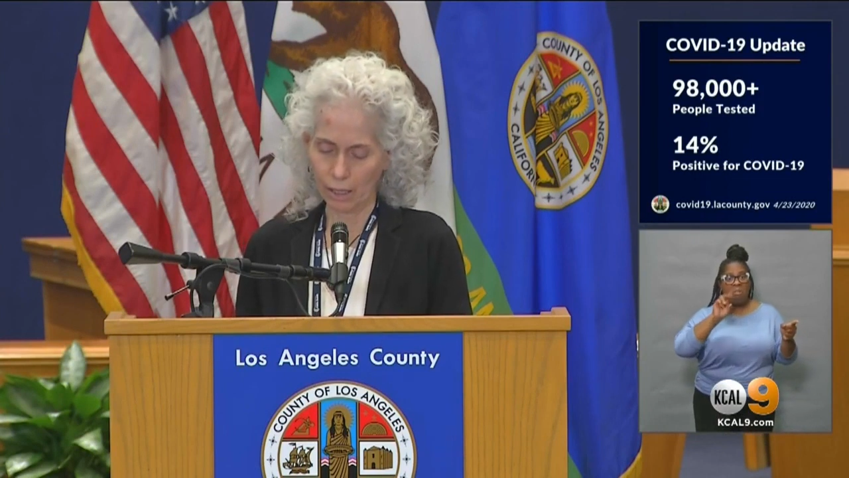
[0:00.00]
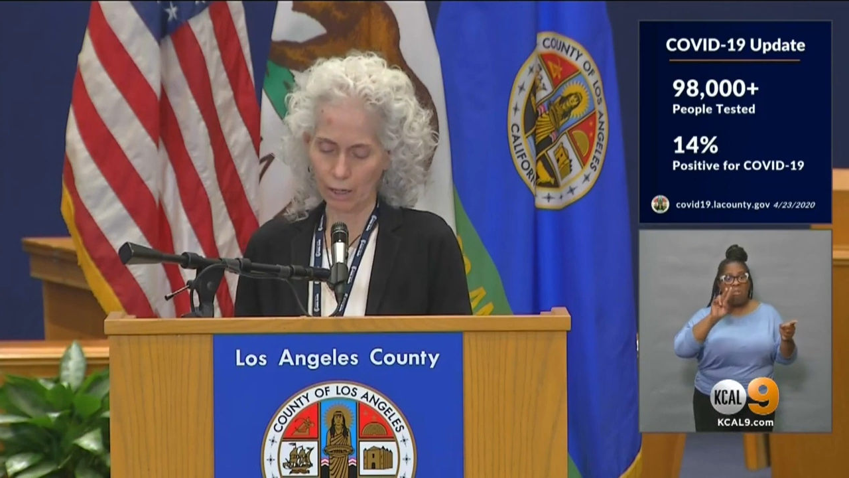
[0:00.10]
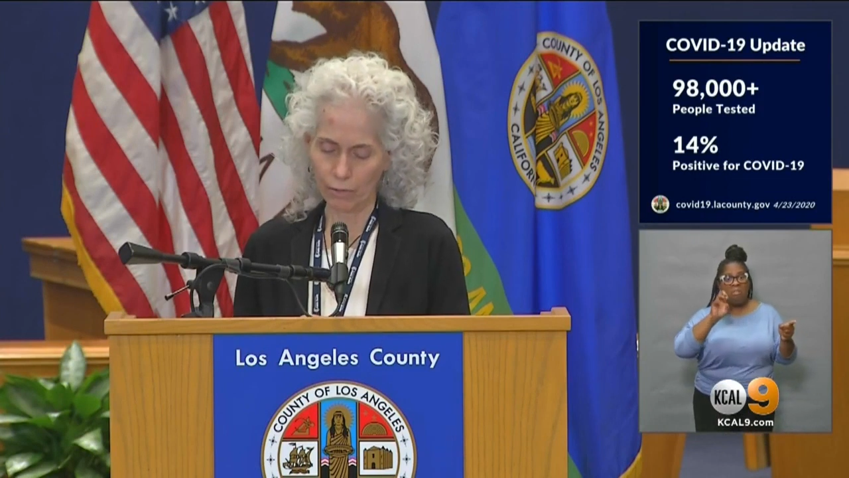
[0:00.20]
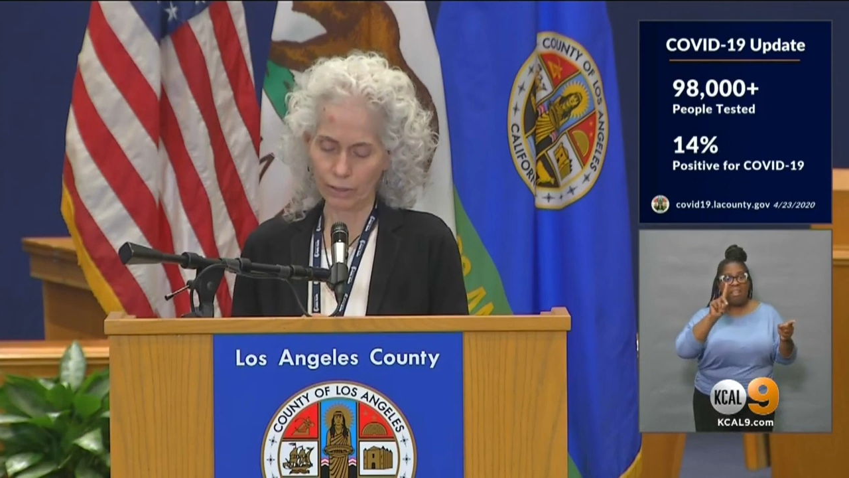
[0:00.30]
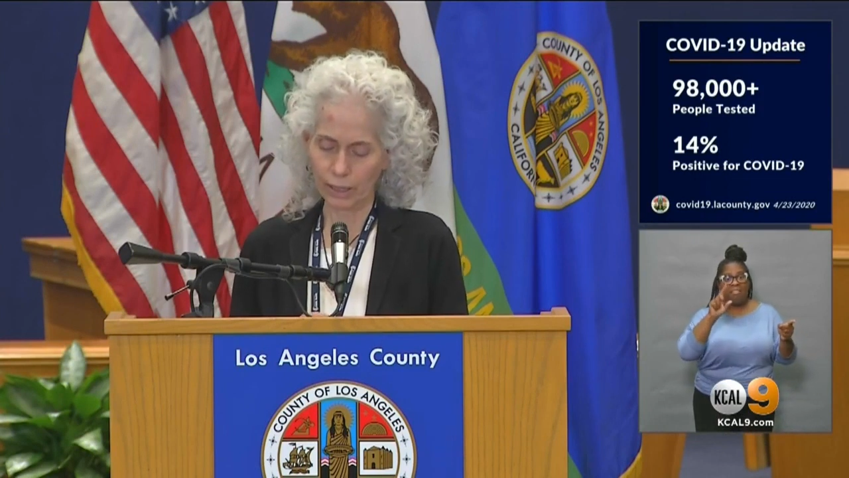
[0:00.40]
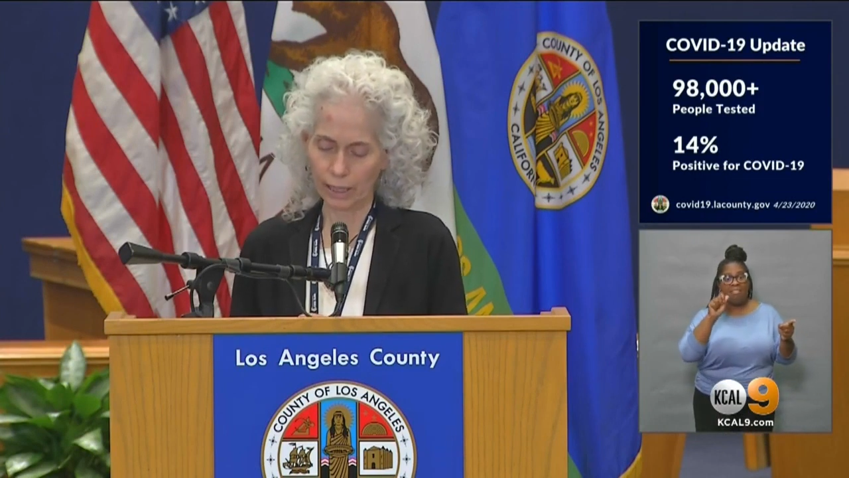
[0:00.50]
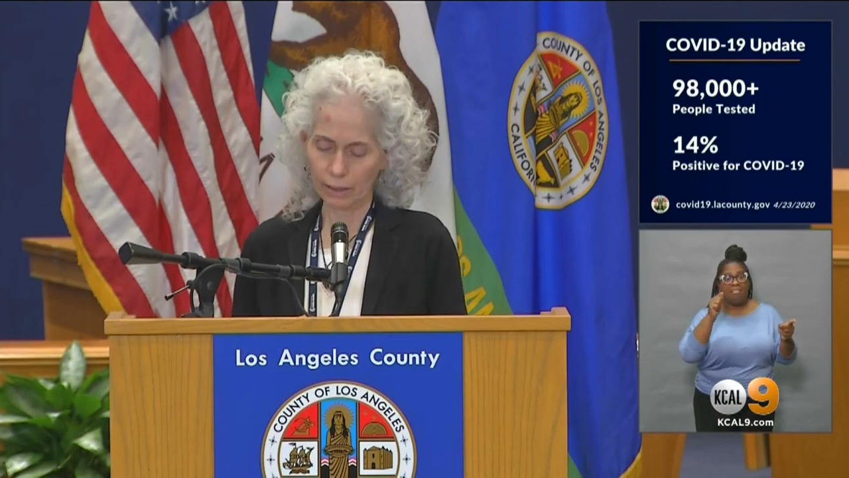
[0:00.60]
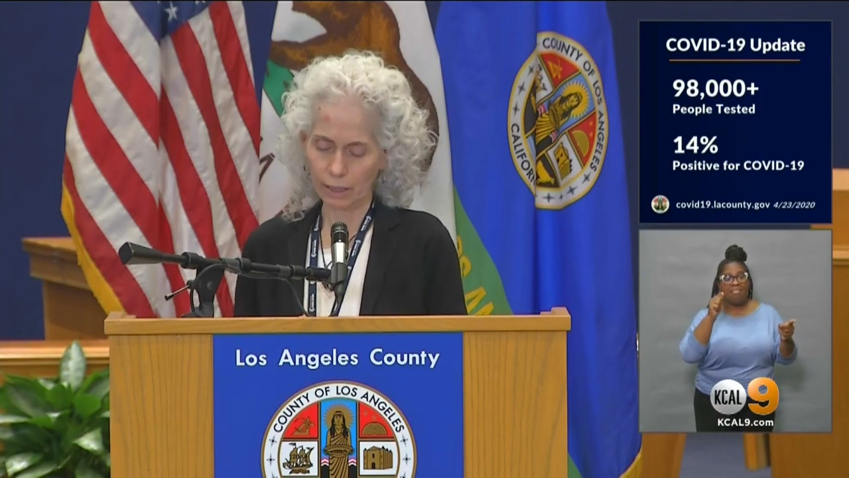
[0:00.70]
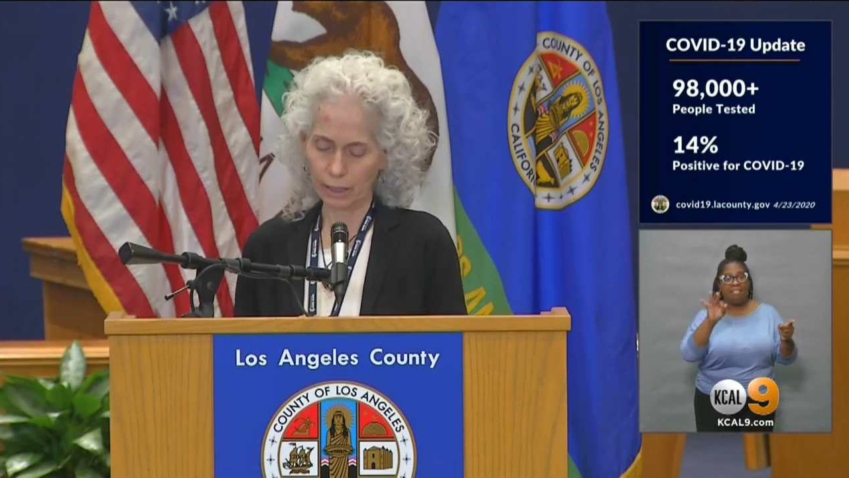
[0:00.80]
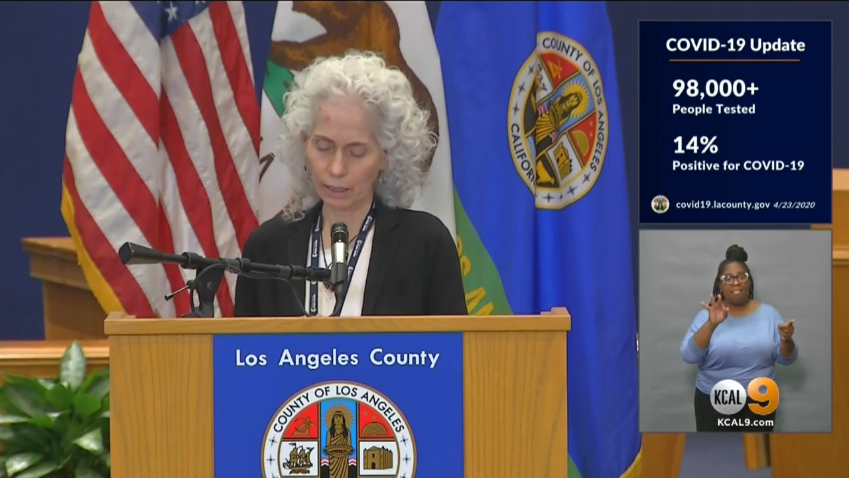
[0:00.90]
COVID
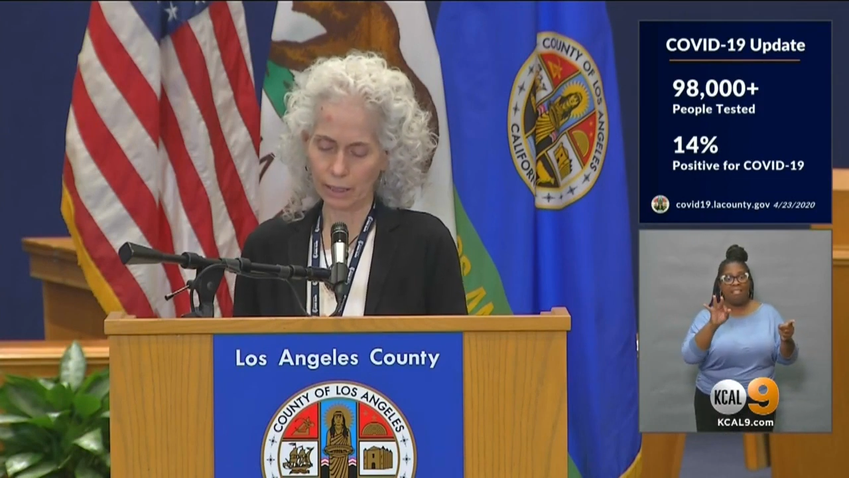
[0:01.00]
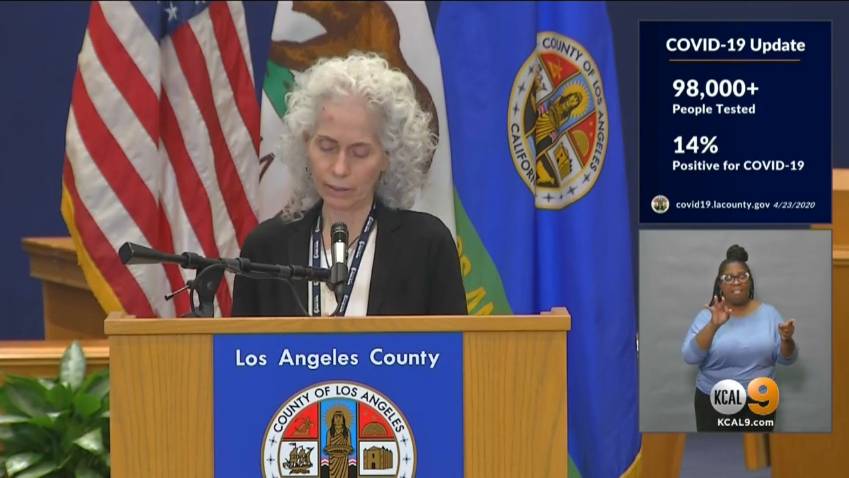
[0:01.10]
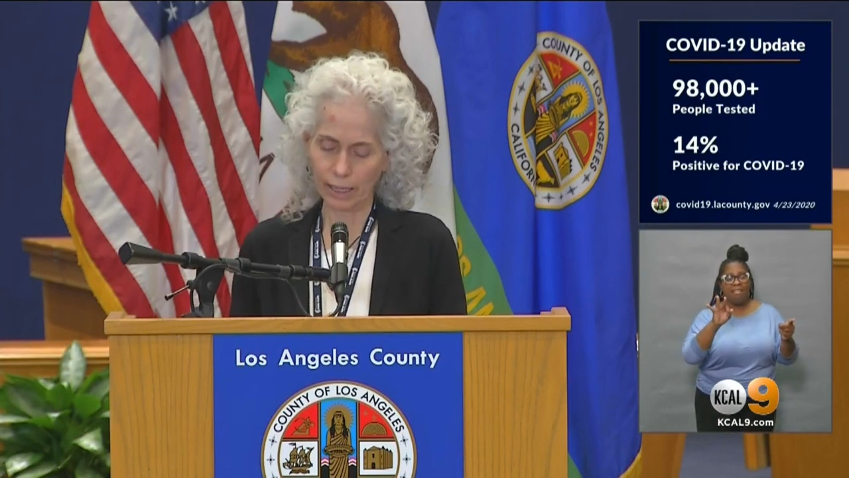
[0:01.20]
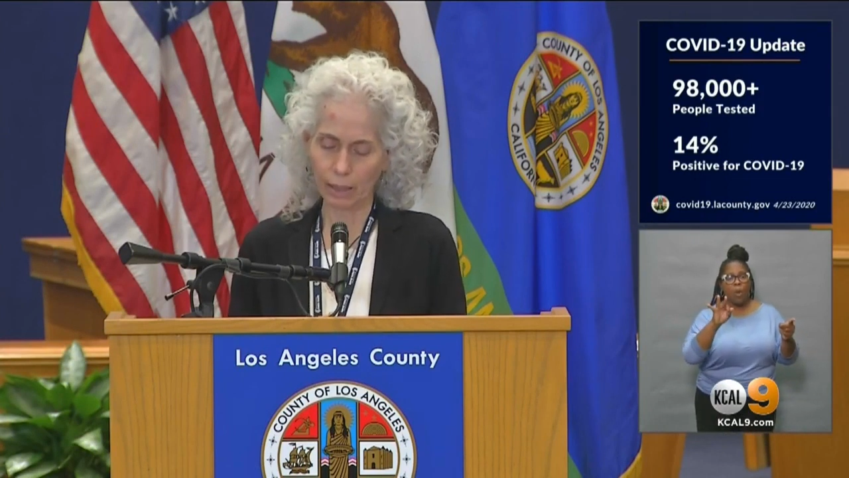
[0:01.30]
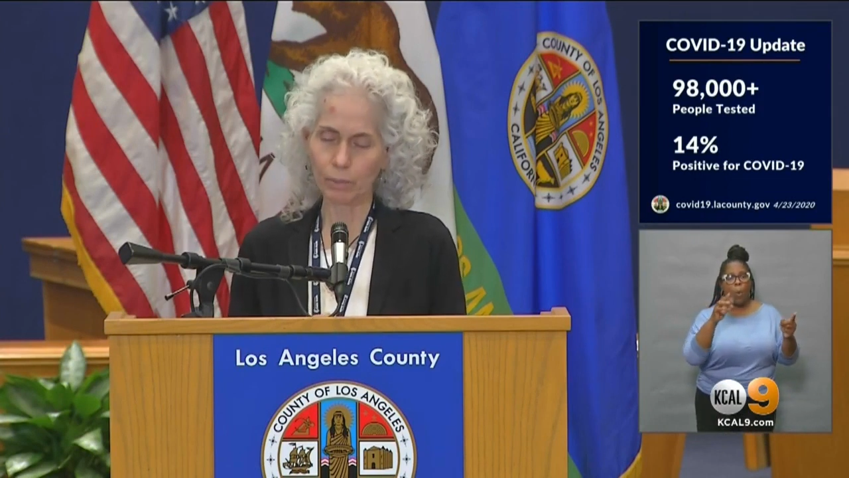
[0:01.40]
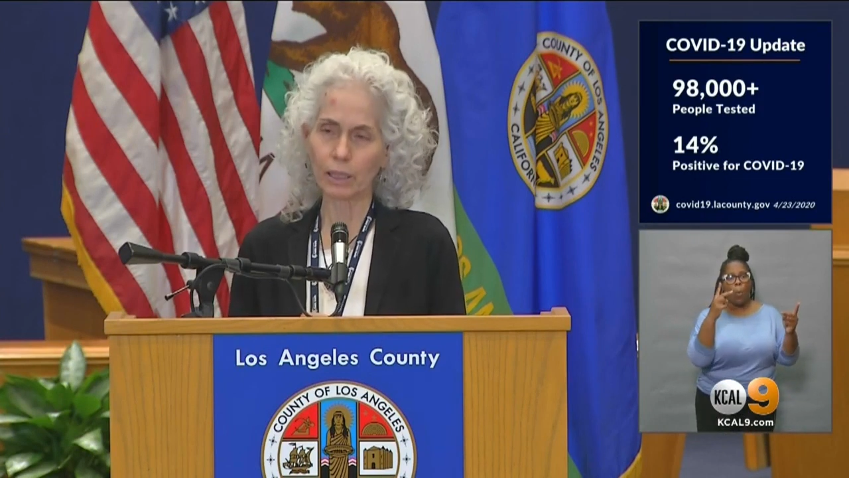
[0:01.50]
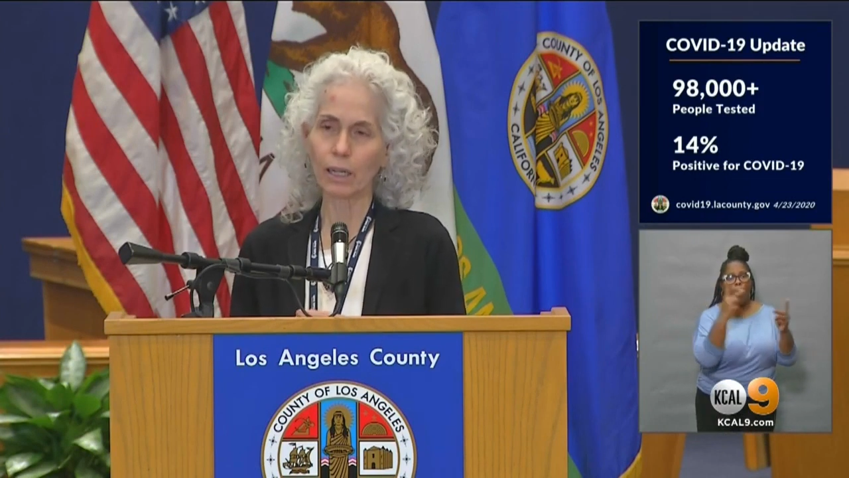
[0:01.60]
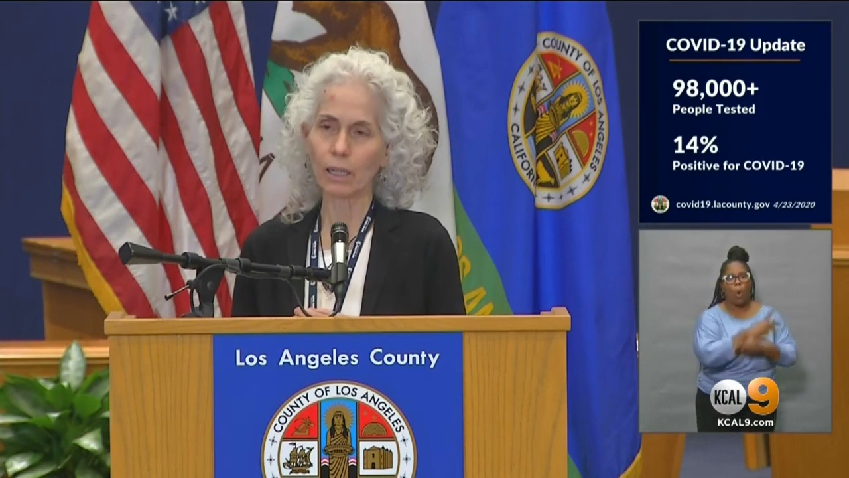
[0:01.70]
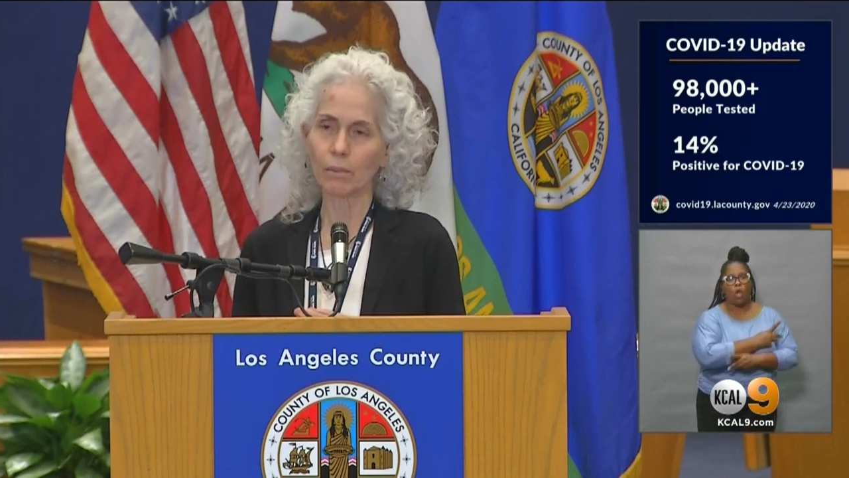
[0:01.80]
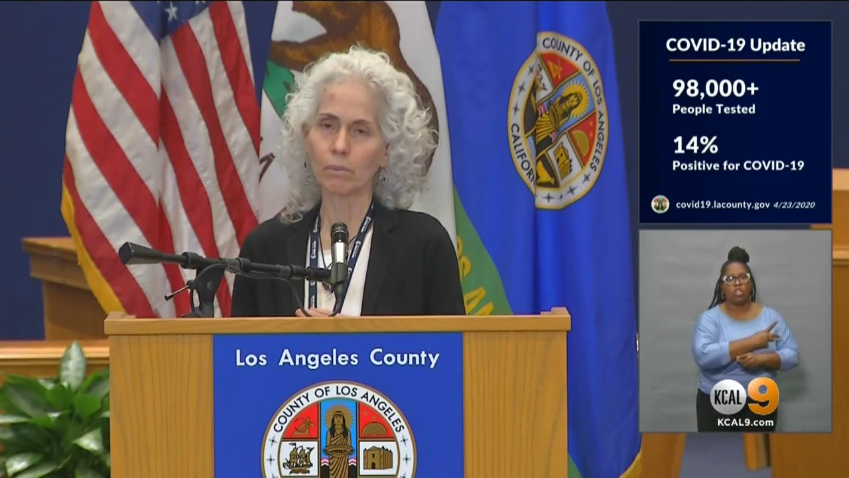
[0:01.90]
nineteen has now
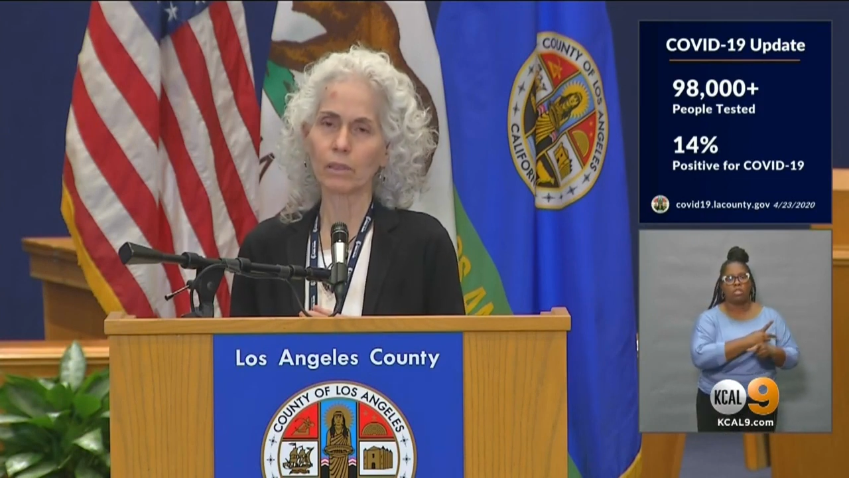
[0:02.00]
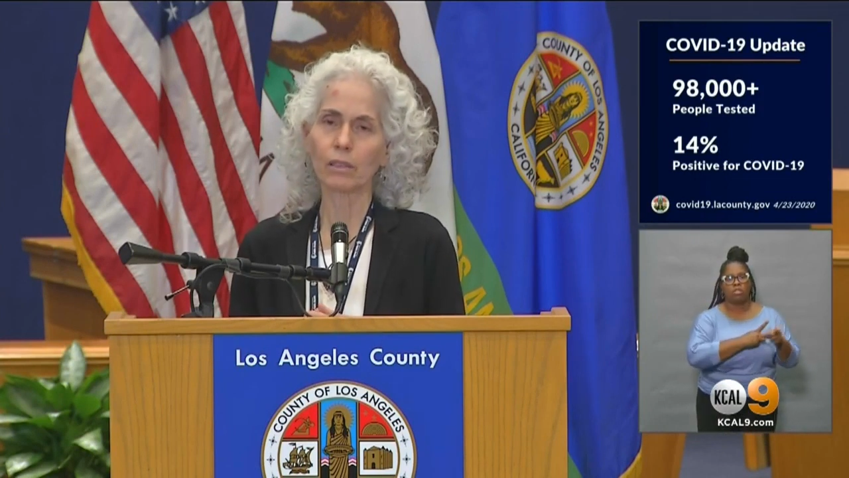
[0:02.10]
become